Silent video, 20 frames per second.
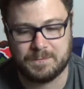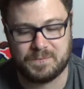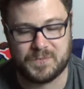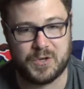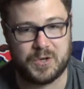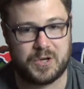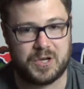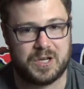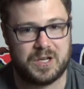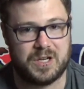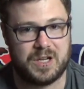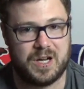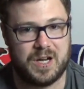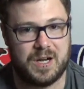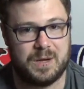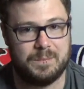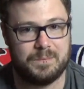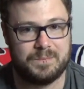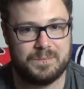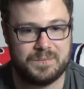You can
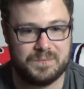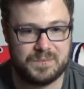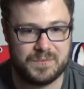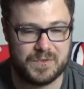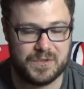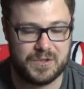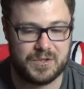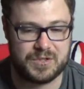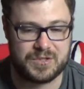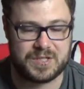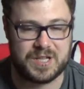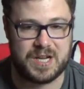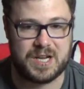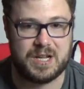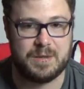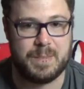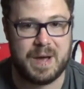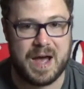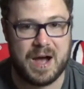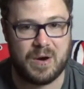send
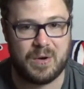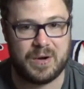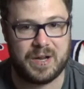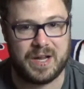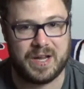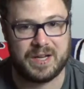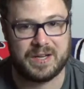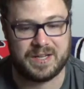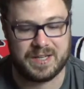him out and